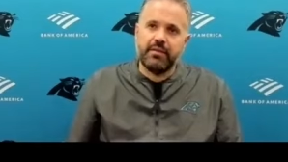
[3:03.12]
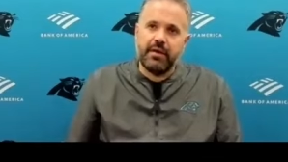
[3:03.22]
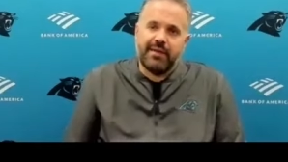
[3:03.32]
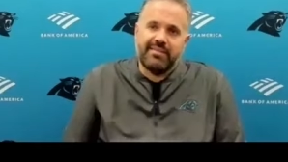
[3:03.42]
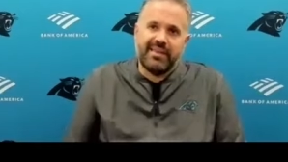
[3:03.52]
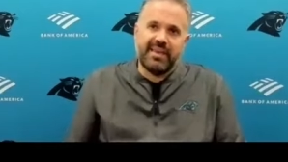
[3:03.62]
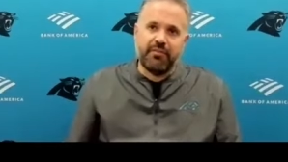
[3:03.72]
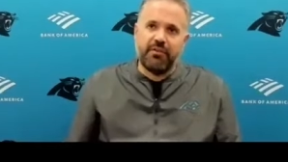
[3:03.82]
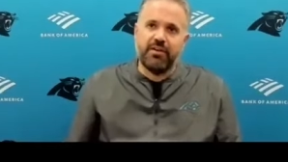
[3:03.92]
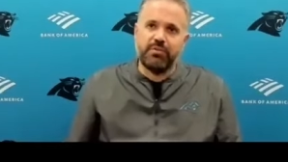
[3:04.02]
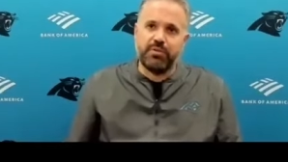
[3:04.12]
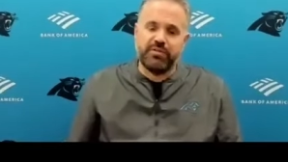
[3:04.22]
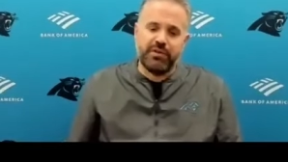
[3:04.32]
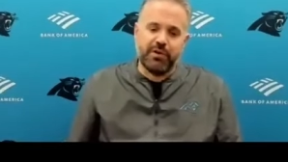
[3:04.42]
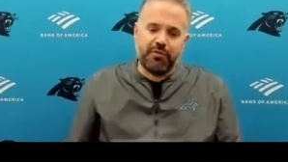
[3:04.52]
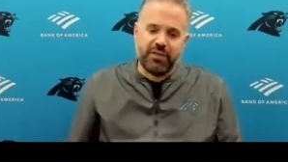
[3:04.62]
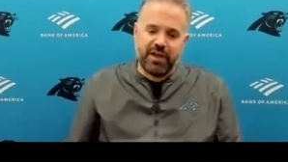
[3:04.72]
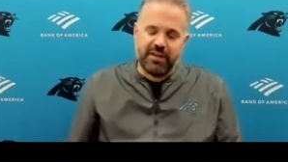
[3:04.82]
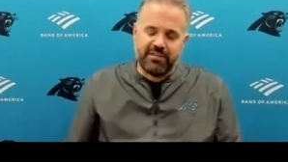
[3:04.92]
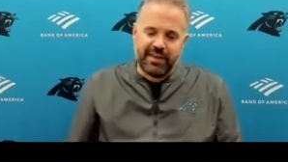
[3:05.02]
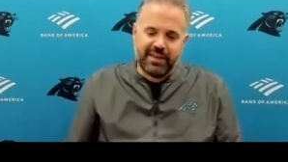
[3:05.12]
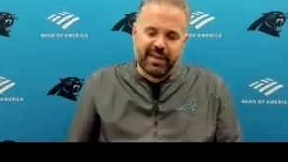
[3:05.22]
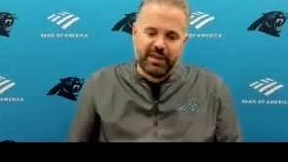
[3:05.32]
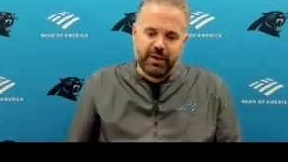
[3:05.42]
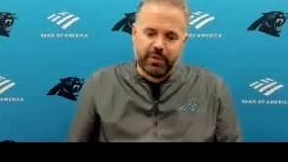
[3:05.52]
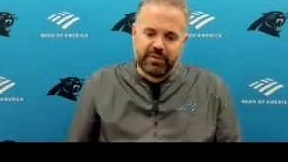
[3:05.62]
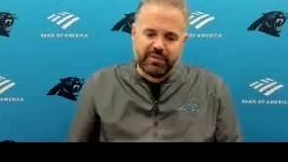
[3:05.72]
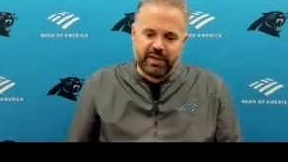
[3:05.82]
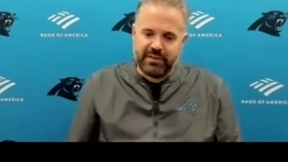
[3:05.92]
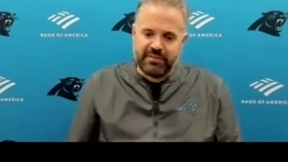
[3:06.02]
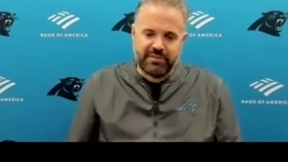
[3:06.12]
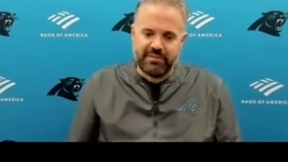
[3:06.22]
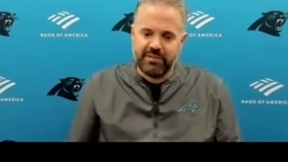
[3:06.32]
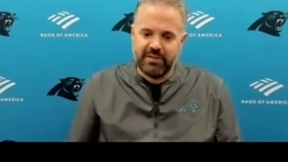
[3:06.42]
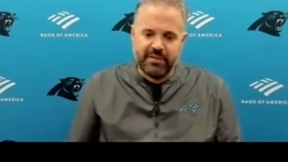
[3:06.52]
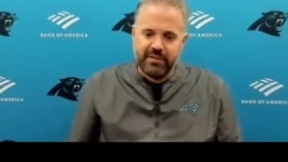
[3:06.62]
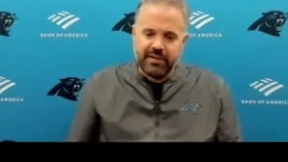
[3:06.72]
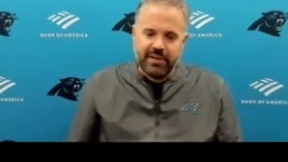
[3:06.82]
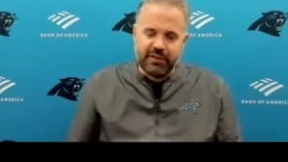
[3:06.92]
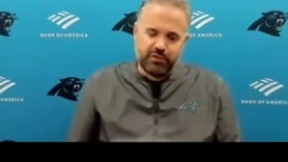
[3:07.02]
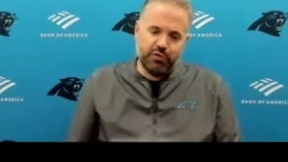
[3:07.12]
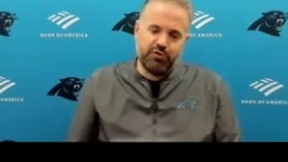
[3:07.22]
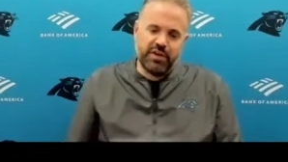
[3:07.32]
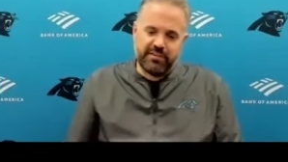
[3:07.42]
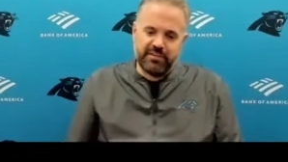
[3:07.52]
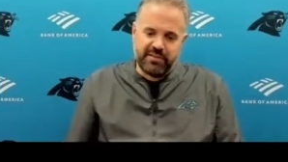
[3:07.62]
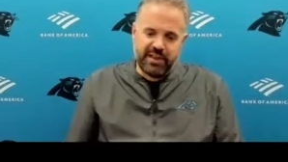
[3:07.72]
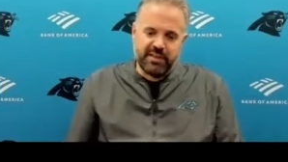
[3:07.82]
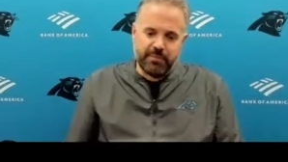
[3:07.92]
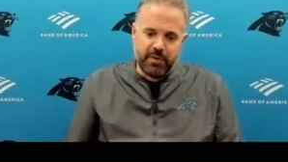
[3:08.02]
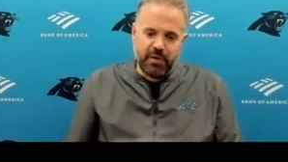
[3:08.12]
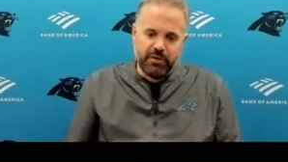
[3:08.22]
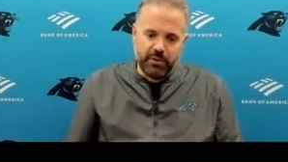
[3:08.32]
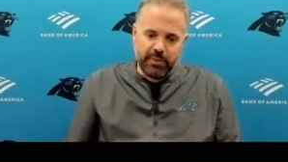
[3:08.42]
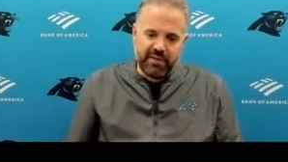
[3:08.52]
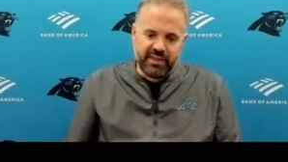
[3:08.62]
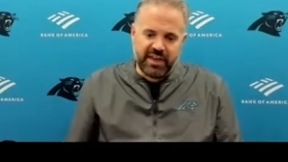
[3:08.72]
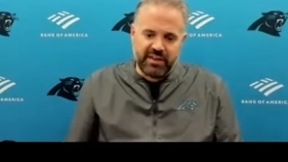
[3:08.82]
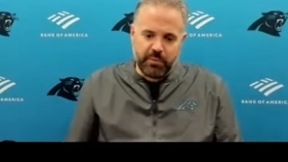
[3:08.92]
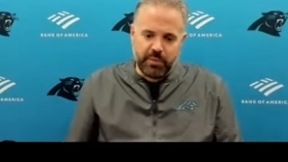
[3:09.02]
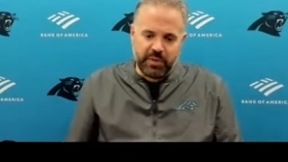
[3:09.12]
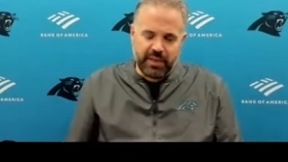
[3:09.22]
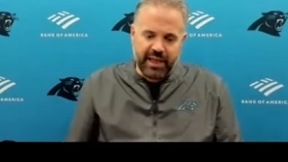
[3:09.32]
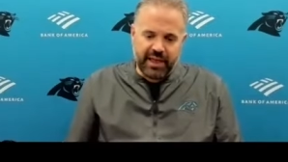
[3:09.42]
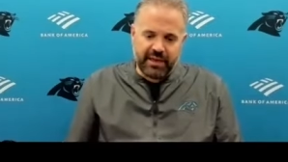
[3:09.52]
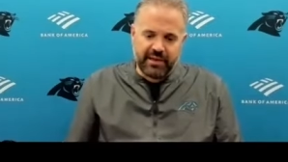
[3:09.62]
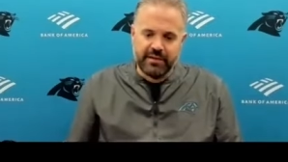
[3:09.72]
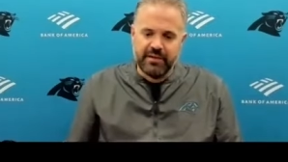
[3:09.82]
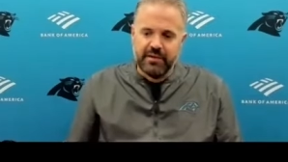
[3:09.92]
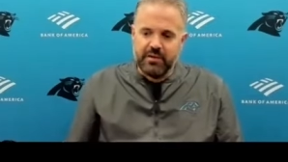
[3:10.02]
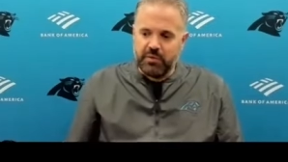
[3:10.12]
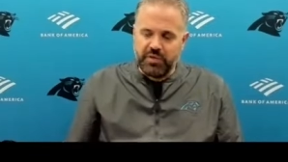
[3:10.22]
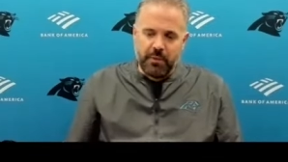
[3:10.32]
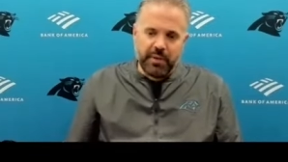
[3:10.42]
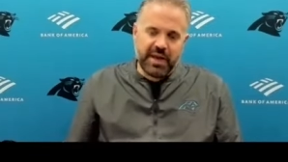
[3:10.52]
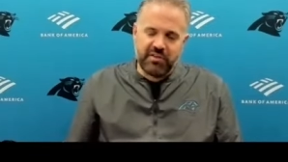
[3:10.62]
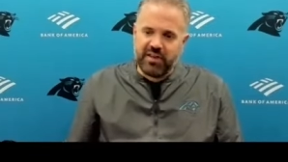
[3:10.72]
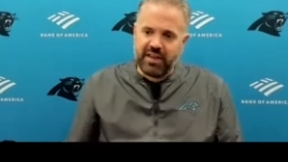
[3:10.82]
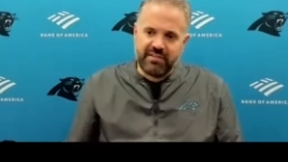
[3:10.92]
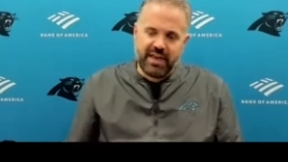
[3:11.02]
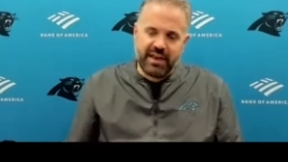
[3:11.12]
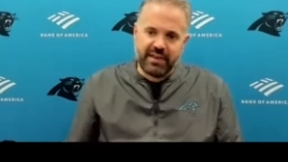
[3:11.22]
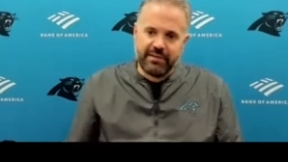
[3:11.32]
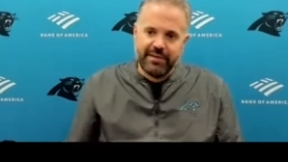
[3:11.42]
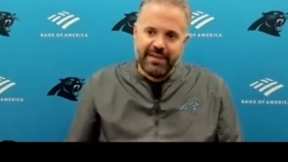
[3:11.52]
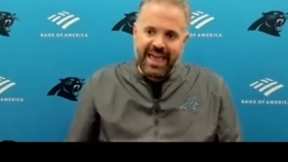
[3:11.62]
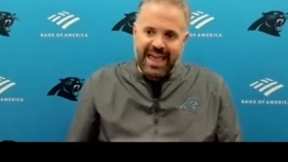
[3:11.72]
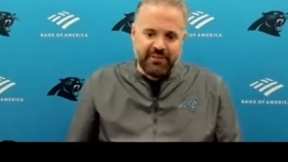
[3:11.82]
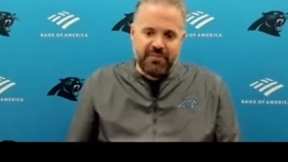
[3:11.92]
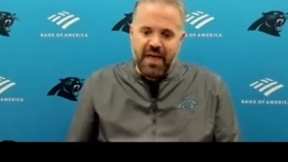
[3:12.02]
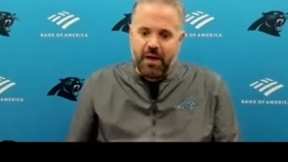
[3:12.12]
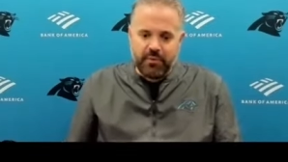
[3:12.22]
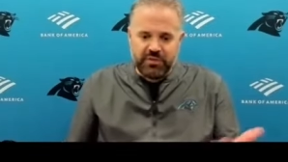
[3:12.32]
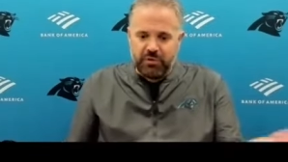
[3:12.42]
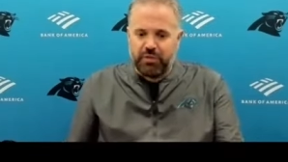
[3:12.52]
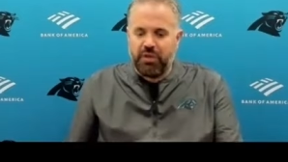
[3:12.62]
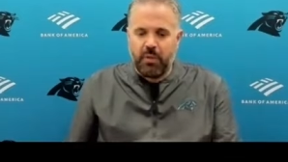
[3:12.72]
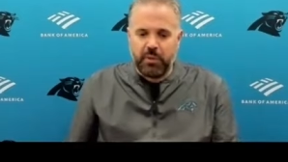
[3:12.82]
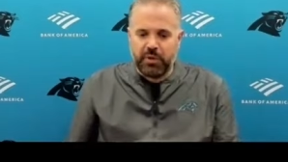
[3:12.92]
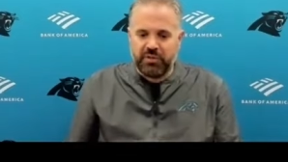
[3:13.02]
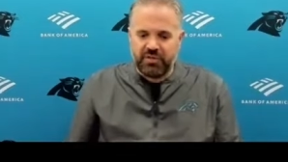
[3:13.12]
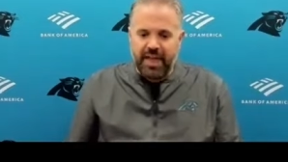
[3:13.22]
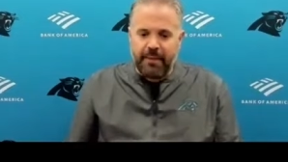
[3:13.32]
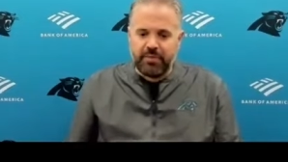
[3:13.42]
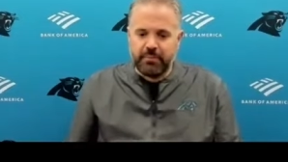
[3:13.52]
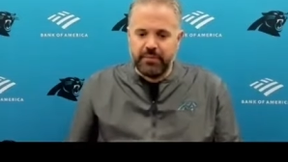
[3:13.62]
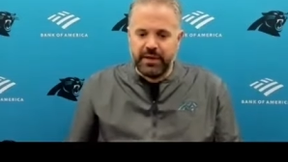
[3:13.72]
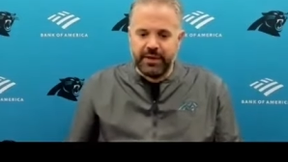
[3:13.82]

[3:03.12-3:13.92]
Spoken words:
I guess the key for us was if you go for the onside kick, you know, it's 2 chances to get the ball. You know, we have a kick that we really like. We thought we had a chance at it. And if not, we still thought we were going to stop them.